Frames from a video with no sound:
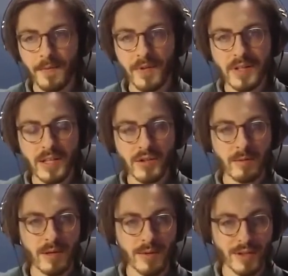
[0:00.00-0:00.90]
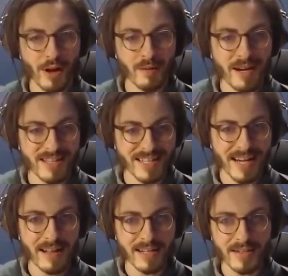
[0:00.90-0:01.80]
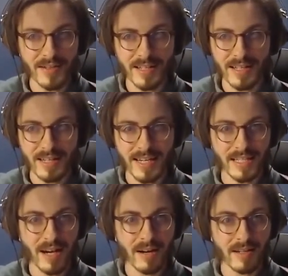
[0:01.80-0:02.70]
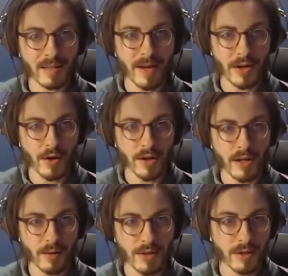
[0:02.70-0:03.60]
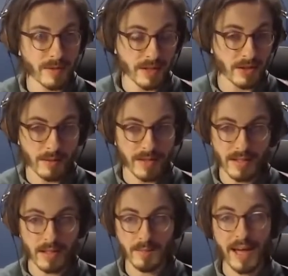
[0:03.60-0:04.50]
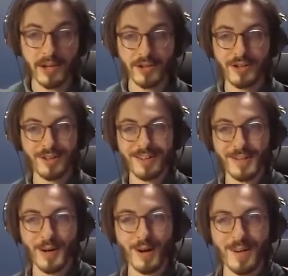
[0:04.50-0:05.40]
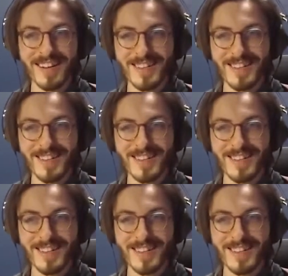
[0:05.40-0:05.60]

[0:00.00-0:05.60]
This instrument was called by the Italians the chitarra spagnola, which just means the Spanish guitar, right?